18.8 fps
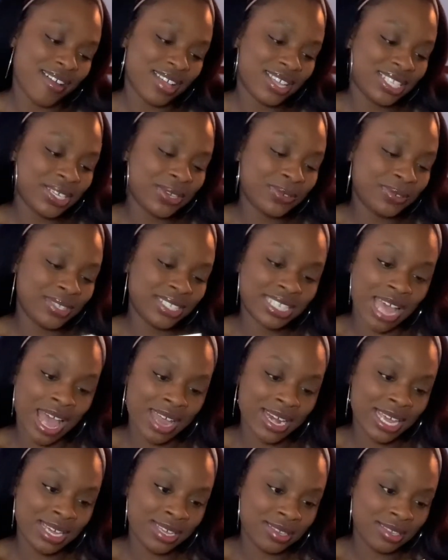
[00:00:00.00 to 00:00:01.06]
So
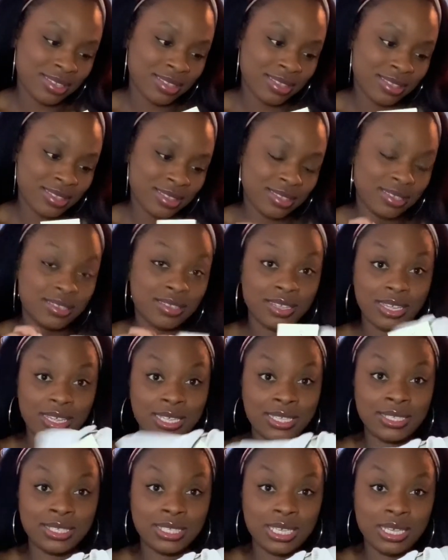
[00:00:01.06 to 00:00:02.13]
Donnie
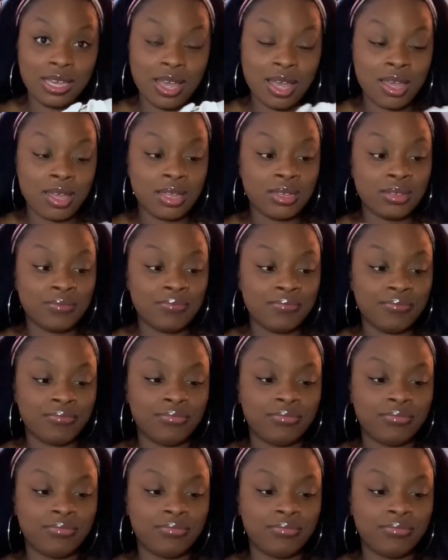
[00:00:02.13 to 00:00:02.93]
is the um